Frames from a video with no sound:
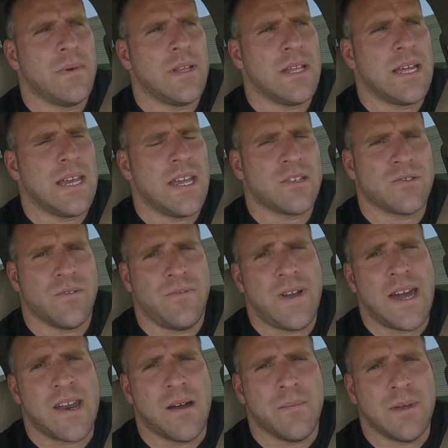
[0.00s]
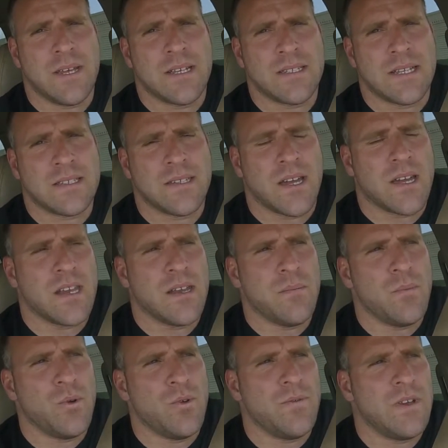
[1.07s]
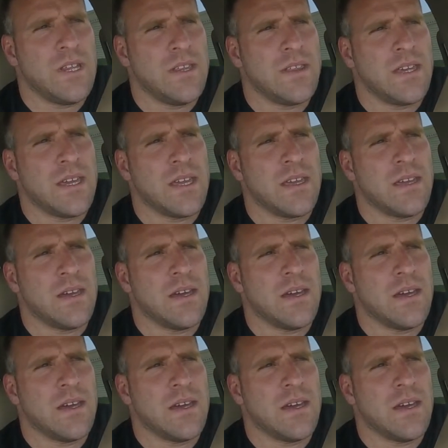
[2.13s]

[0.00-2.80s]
lot of extra fat on me, because that's not going to move anything,